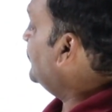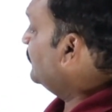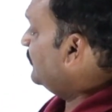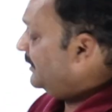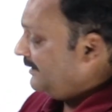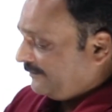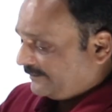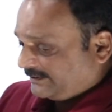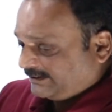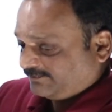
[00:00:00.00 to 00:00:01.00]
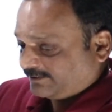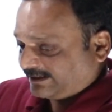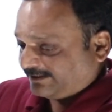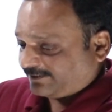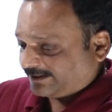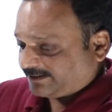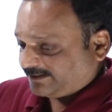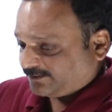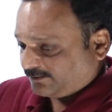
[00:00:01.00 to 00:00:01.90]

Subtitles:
The only thing for diffraction is,